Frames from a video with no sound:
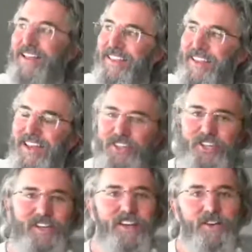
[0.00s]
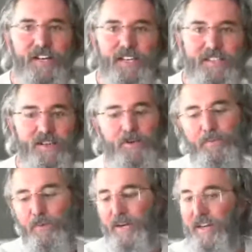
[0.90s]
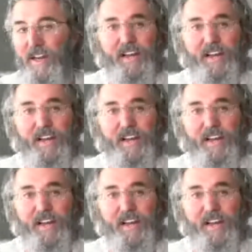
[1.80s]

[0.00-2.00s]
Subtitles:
The engineering is so important.